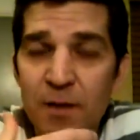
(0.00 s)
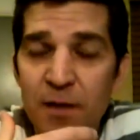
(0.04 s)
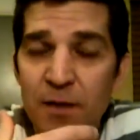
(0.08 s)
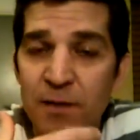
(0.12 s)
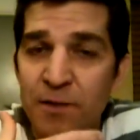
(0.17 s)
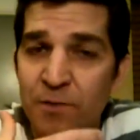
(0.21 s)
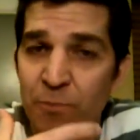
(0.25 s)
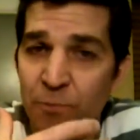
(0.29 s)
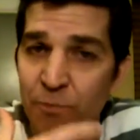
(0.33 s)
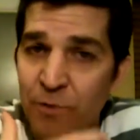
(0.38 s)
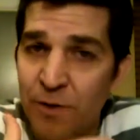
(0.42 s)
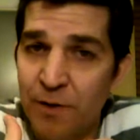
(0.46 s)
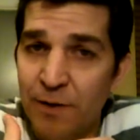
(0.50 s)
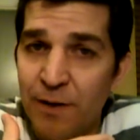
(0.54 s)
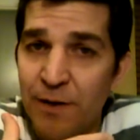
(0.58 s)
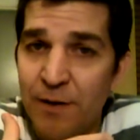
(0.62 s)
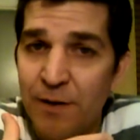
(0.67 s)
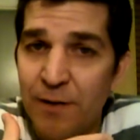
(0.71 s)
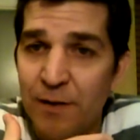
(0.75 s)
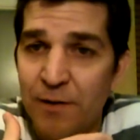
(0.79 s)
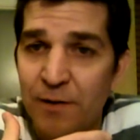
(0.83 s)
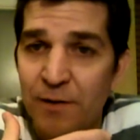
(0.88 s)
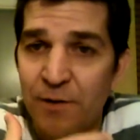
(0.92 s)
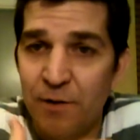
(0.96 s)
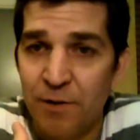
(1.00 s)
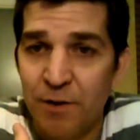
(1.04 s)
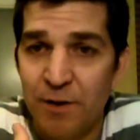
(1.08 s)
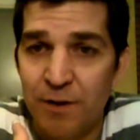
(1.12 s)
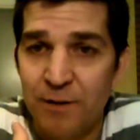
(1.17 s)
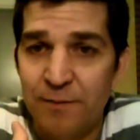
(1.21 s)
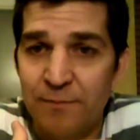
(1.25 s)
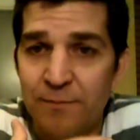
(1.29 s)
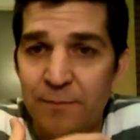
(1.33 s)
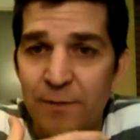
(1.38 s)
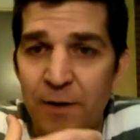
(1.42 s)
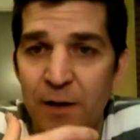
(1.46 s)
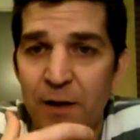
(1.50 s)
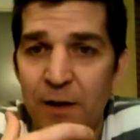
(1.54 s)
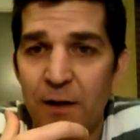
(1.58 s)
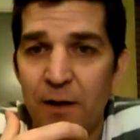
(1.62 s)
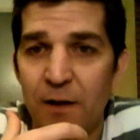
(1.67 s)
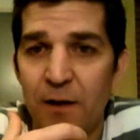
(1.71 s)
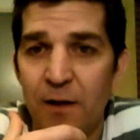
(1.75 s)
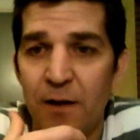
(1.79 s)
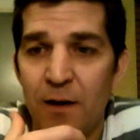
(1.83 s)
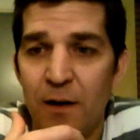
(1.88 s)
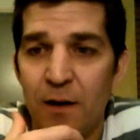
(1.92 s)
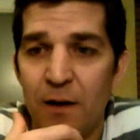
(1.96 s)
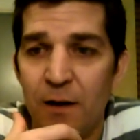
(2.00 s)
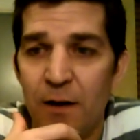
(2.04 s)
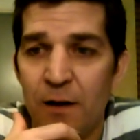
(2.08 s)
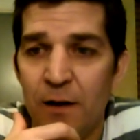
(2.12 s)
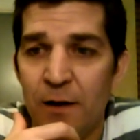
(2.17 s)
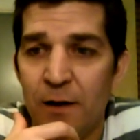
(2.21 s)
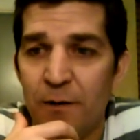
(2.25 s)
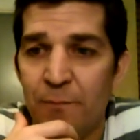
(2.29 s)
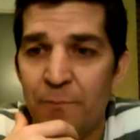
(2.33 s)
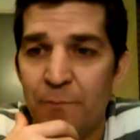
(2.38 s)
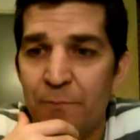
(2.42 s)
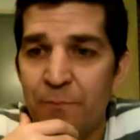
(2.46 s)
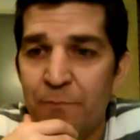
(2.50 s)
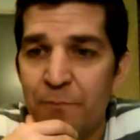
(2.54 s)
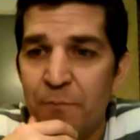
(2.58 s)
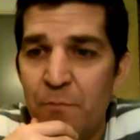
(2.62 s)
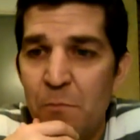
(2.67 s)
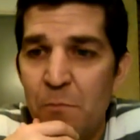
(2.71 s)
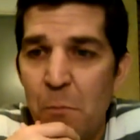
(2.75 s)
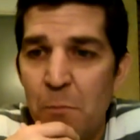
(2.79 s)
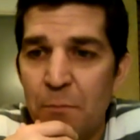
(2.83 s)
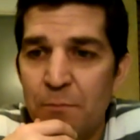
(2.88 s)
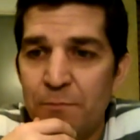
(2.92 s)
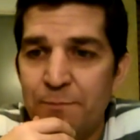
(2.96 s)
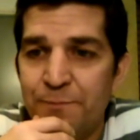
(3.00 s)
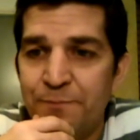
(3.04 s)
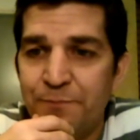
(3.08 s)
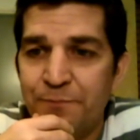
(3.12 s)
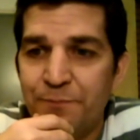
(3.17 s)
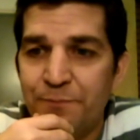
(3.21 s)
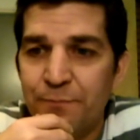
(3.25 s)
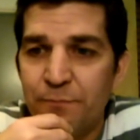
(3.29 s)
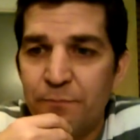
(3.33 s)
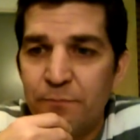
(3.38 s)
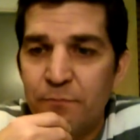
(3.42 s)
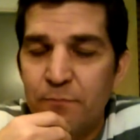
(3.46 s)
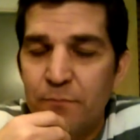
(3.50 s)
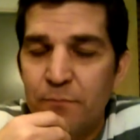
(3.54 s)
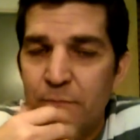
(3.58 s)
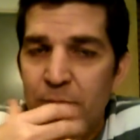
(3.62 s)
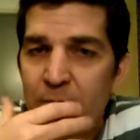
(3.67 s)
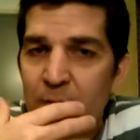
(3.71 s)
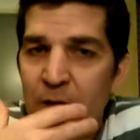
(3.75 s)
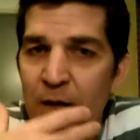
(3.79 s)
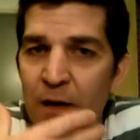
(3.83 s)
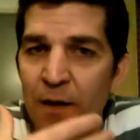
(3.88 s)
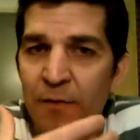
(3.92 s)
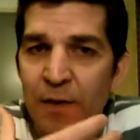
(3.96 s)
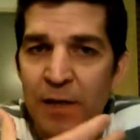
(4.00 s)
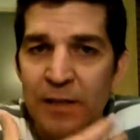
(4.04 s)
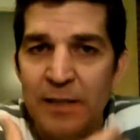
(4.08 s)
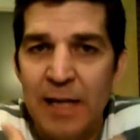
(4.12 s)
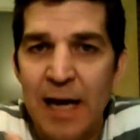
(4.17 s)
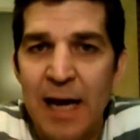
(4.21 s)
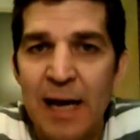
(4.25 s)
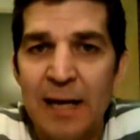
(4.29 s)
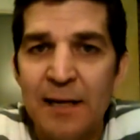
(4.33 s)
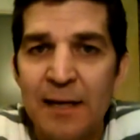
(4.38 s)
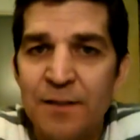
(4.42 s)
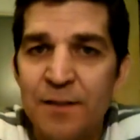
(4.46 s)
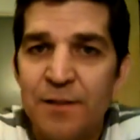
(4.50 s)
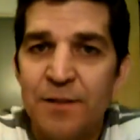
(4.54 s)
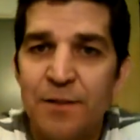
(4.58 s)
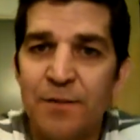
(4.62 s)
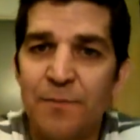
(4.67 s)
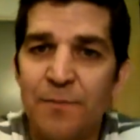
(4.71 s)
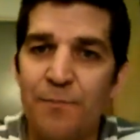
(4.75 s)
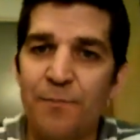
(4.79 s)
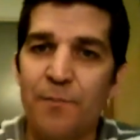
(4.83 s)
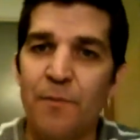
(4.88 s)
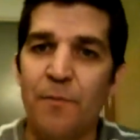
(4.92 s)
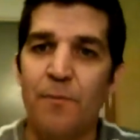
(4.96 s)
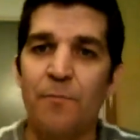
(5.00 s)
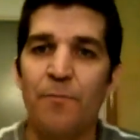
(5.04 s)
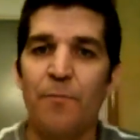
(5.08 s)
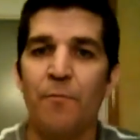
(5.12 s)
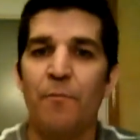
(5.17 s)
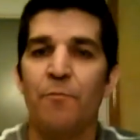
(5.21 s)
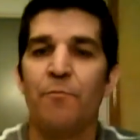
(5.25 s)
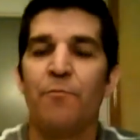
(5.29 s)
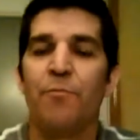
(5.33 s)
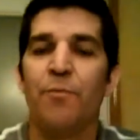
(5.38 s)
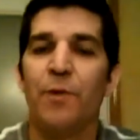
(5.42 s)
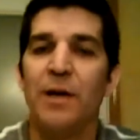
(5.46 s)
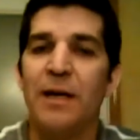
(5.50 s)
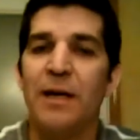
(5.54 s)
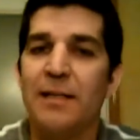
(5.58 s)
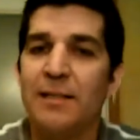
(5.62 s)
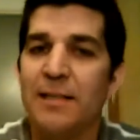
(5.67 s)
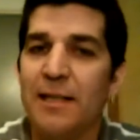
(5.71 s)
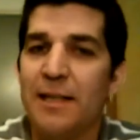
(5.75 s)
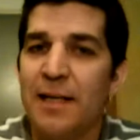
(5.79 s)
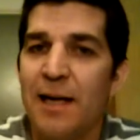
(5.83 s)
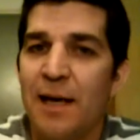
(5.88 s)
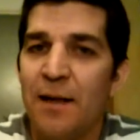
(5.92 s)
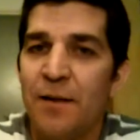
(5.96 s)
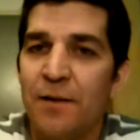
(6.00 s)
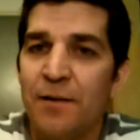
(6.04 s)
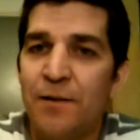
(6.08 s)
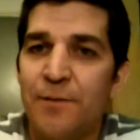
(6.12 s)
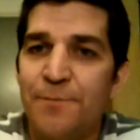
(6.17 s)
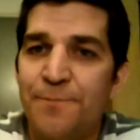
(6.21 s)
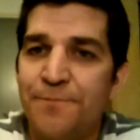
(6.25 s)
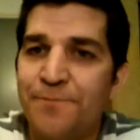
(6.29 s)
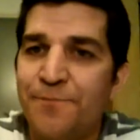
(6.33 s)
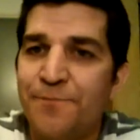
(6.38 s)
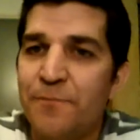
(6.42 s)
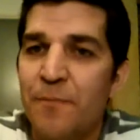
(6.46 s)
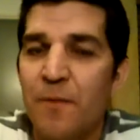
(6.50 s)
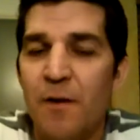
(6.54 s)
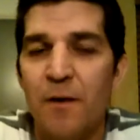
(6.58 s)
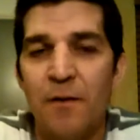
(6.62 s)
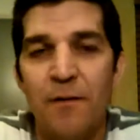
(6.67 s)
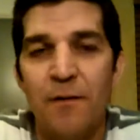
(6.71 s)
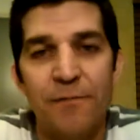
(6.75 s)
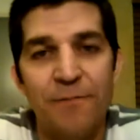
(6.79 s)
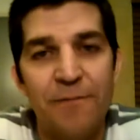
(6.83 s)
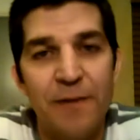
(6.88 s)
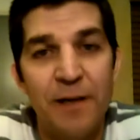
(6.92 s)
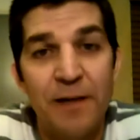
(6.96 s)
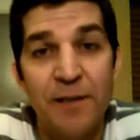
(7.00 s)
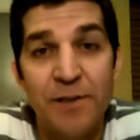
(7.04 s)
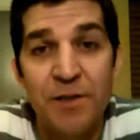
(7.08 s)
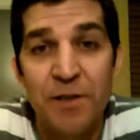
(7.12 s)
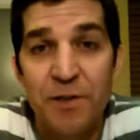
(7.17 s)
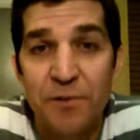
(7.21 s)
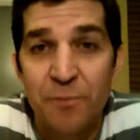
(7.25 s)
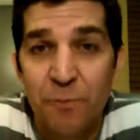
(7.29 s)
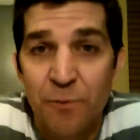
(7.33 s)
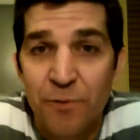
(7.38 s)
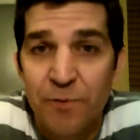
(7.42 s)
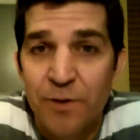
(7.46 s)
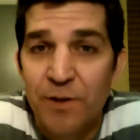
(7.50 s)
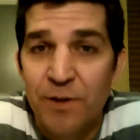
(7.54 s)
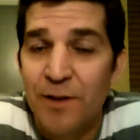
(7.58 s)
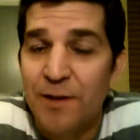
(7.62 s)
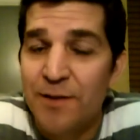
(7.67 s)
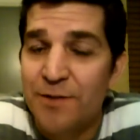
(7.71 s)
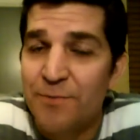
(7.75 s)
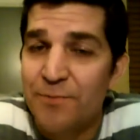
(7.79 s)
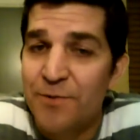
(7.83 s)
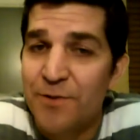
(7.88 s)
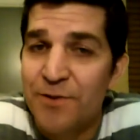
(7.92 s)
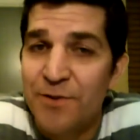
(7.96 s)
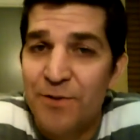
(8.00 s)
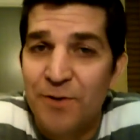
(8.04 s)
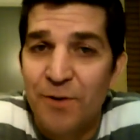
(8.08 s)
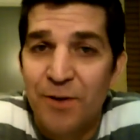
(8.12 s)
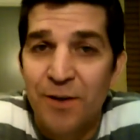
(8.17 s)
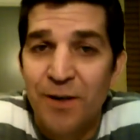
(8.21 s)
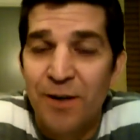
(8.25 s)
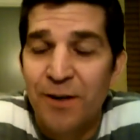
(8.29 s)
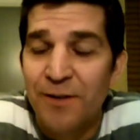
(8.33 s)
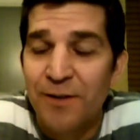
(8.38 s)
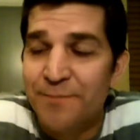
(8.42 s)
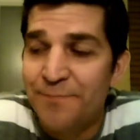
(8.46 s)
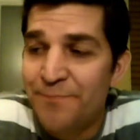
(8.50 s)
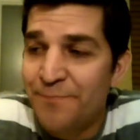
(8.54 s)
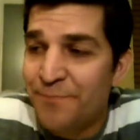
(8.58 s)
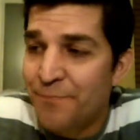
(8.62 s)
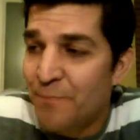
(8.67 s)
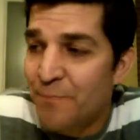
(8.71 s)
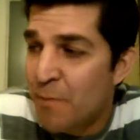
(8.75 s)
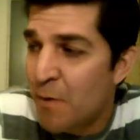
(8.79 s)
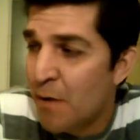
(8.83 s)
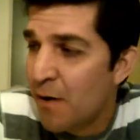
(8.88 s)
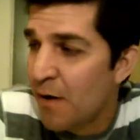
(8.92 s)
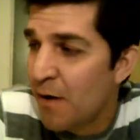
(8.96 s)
It's really good, and the tannins bring it together. The finish is strong.